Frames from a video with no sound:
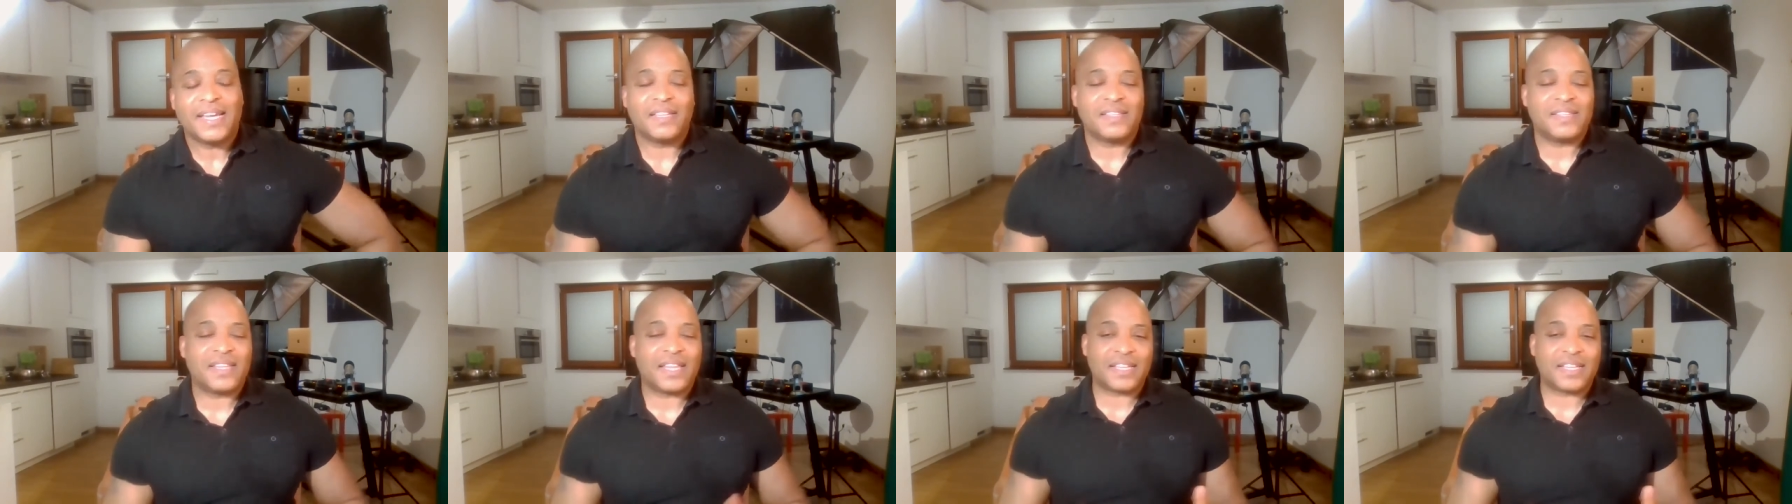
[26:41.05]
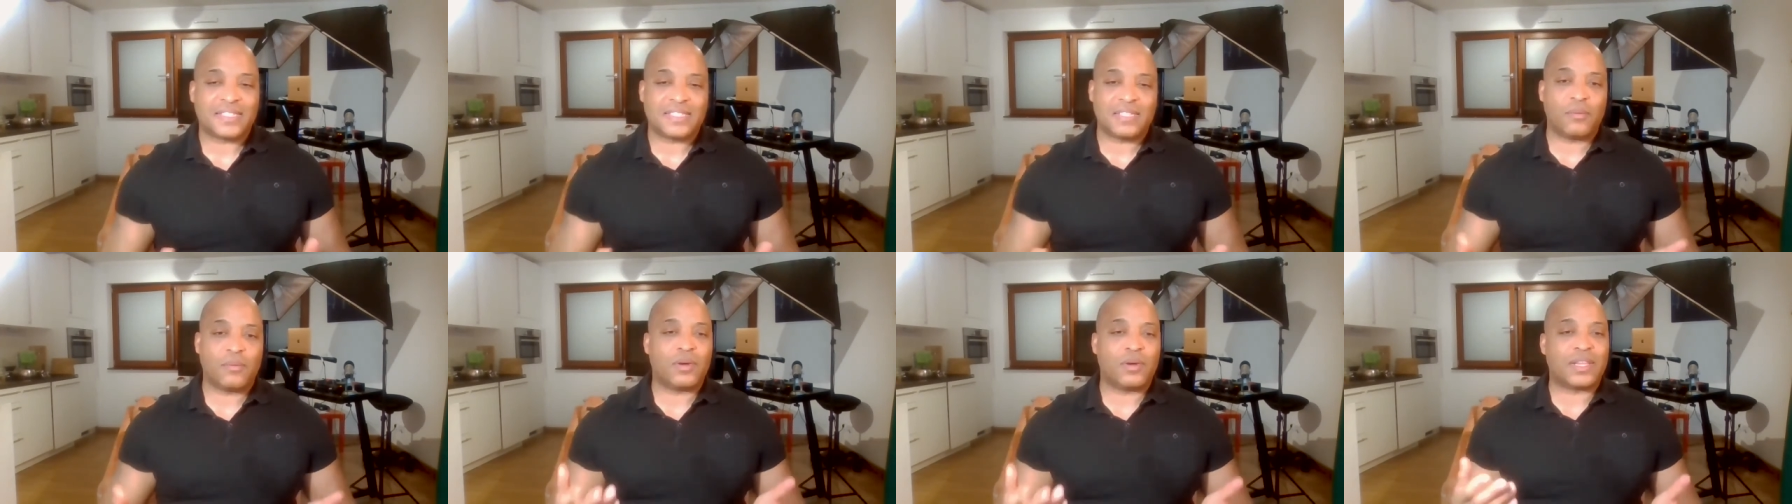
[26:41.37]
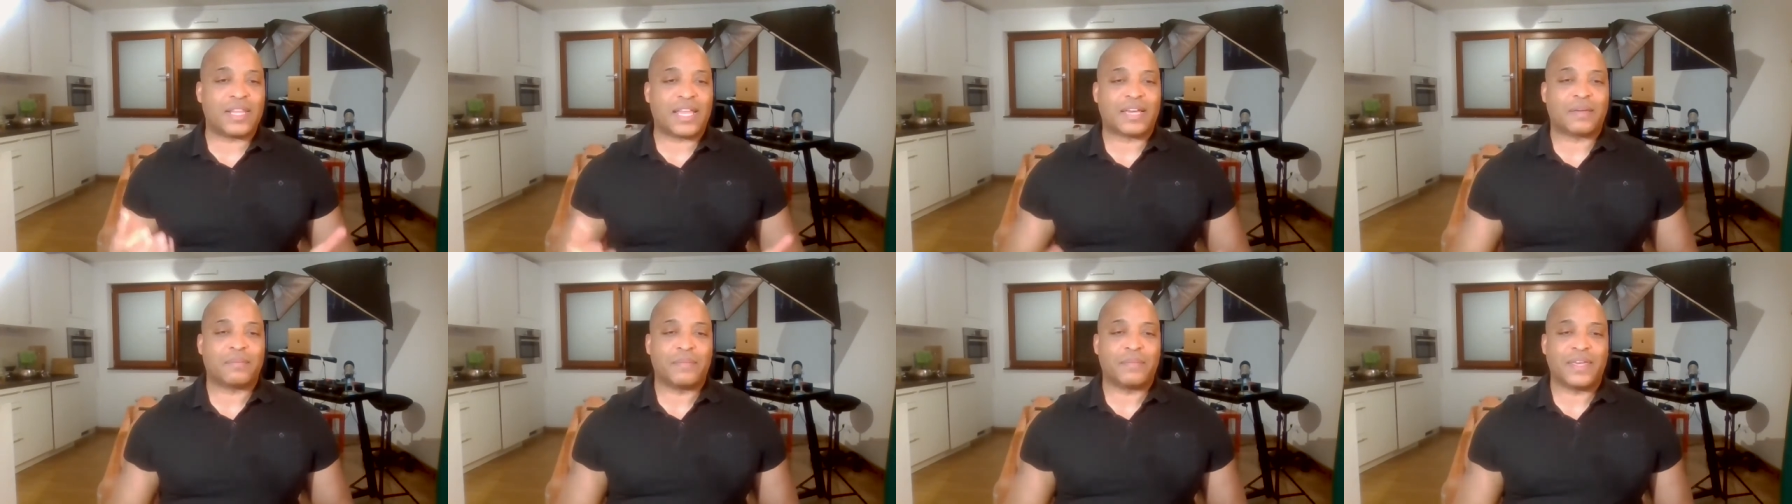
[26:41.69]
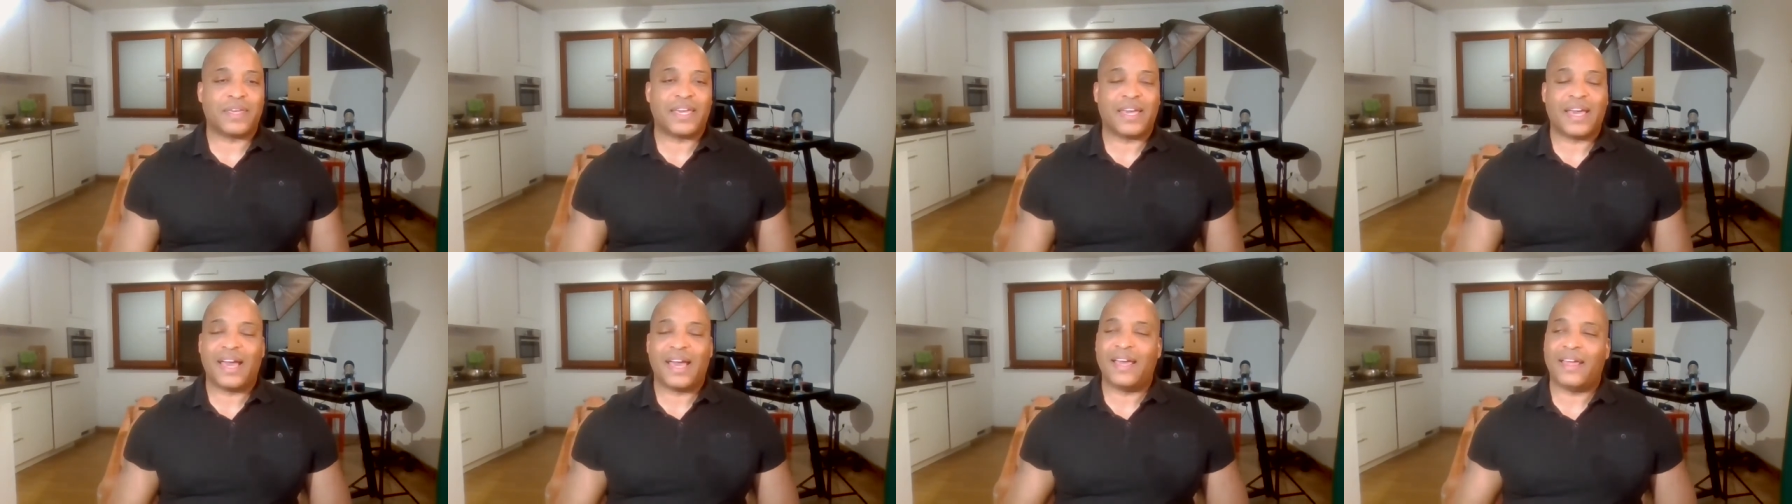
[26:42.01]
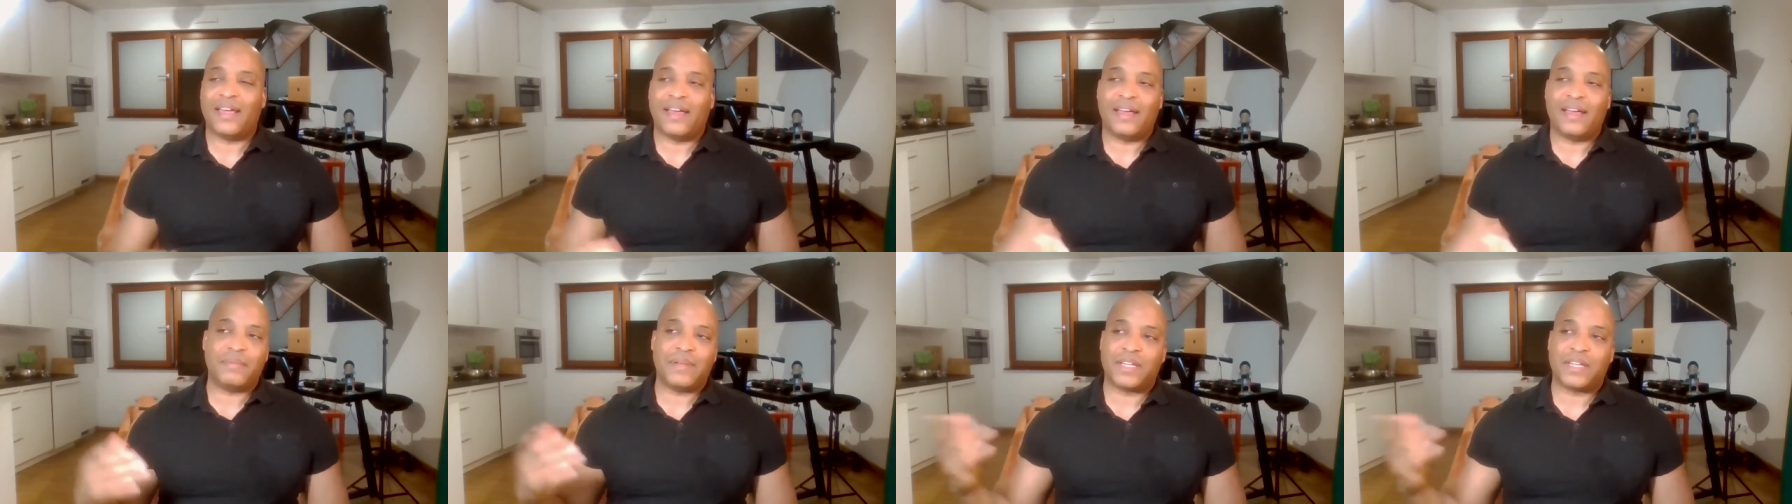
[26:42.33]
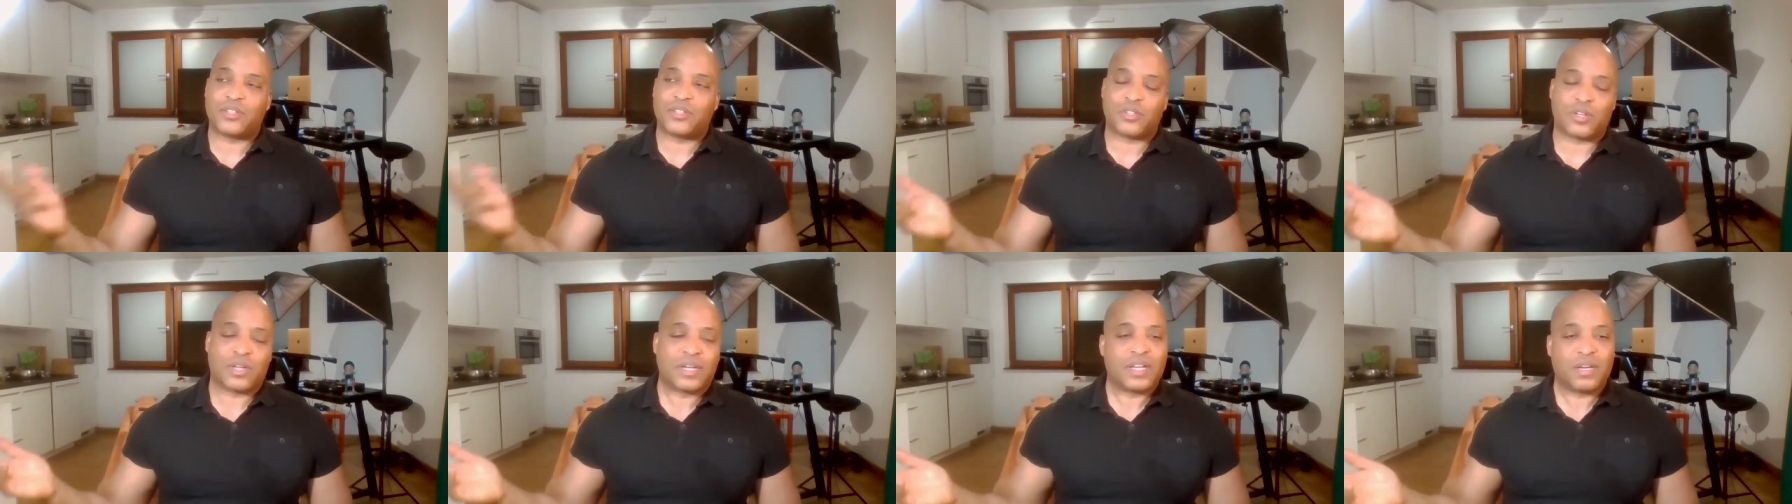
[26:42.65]
Mm-hmm. Like someone like me, I, I'm
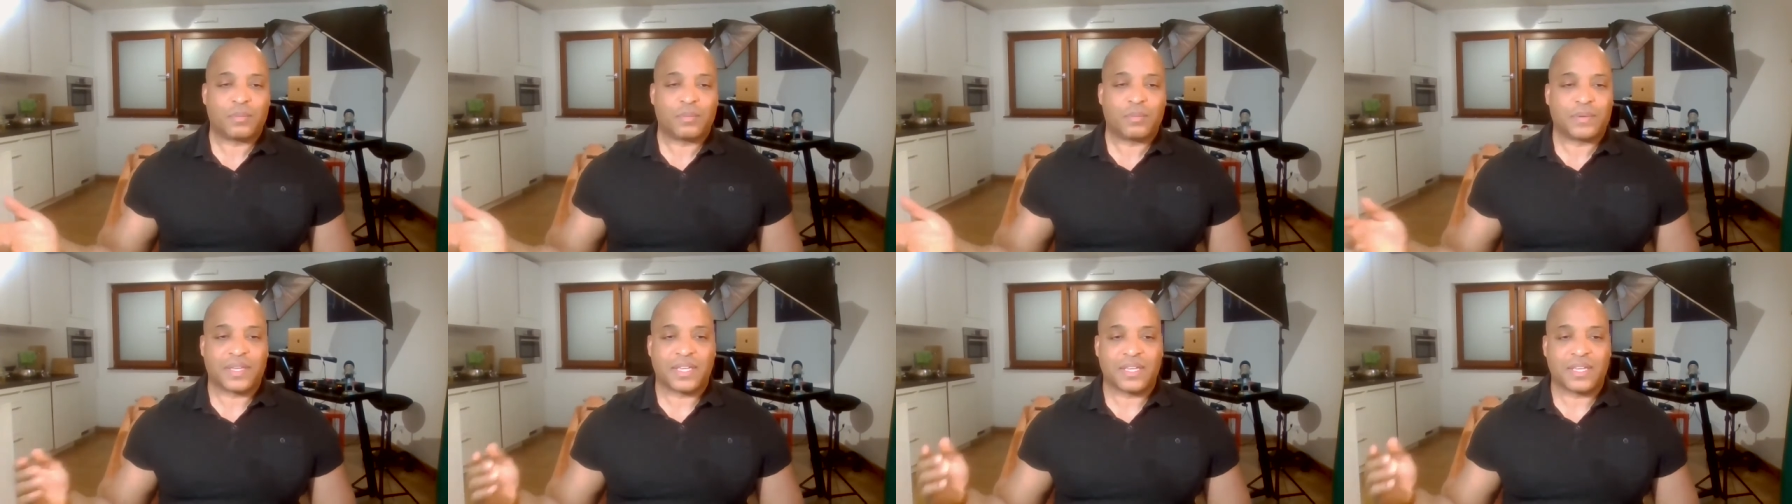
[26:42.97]
not trying to help